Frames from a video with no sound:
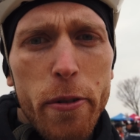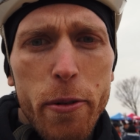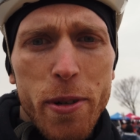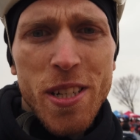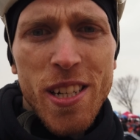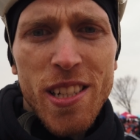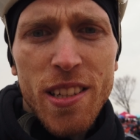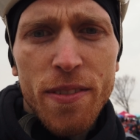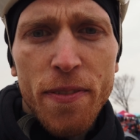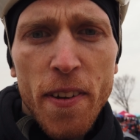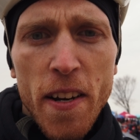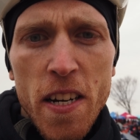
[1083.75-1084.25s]
We
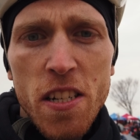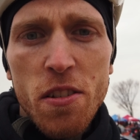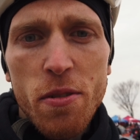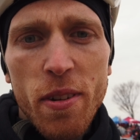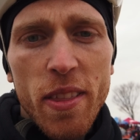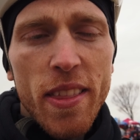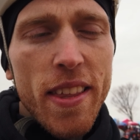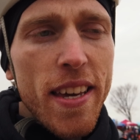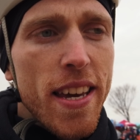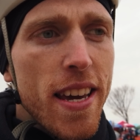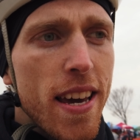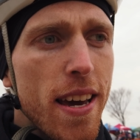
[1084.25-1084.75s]
just finished
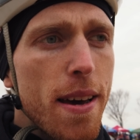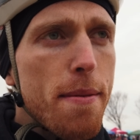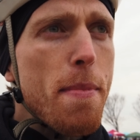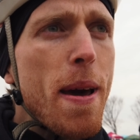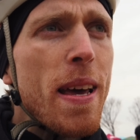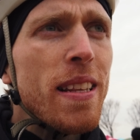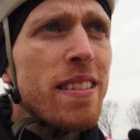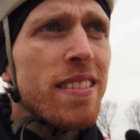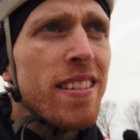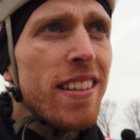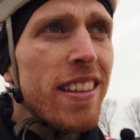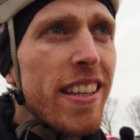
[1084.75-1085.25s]
with the
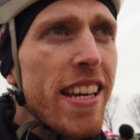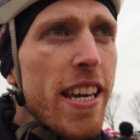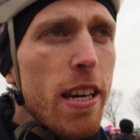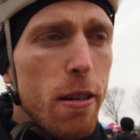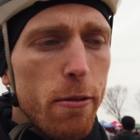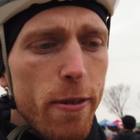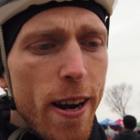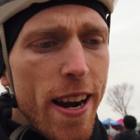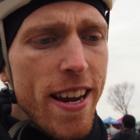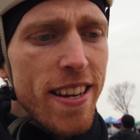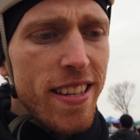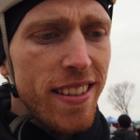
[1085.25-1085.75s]
men's
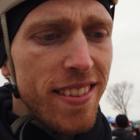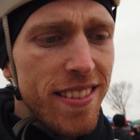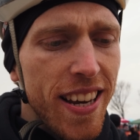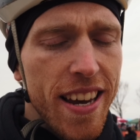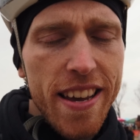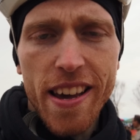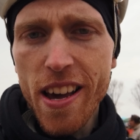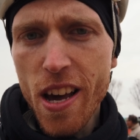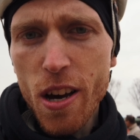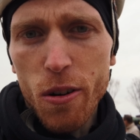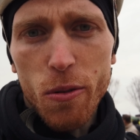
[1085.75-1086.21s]
elite race